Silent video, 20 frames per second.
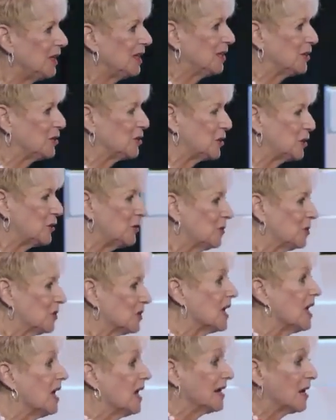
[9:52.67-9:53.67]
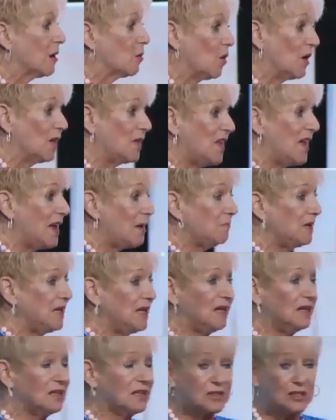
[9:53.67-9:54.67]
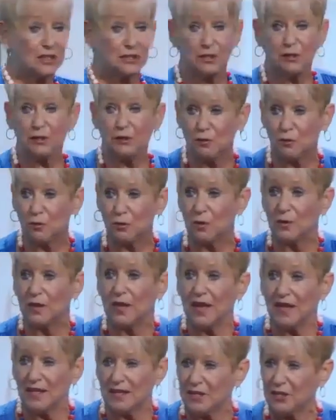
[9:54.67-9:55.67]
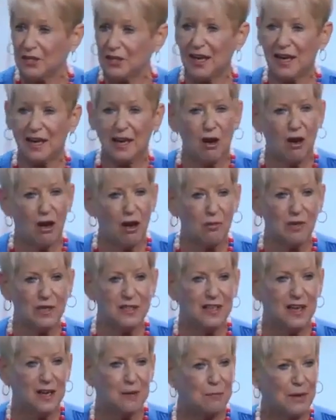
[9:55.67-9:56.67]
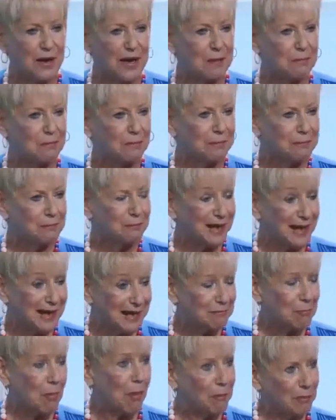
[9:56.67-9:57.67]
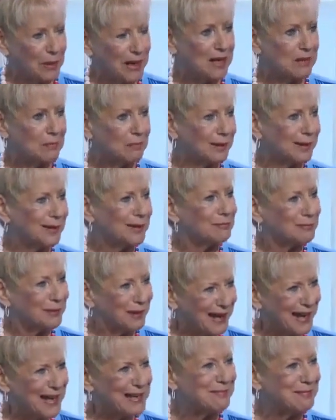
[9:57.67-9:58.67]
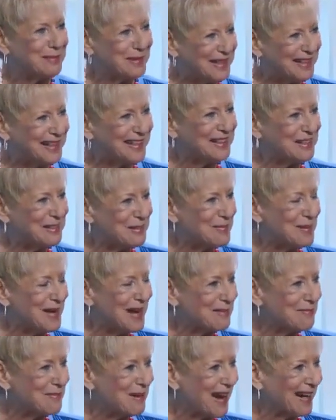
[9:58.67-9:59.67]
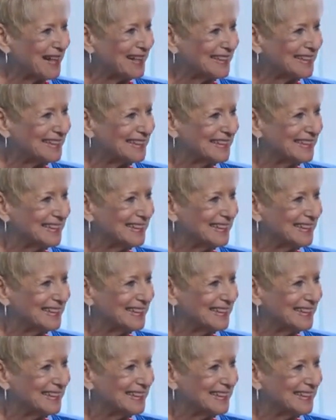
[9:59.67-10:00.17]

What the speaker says: to choose. Now, what that means to you is that you got to always have plan B in your back pocket.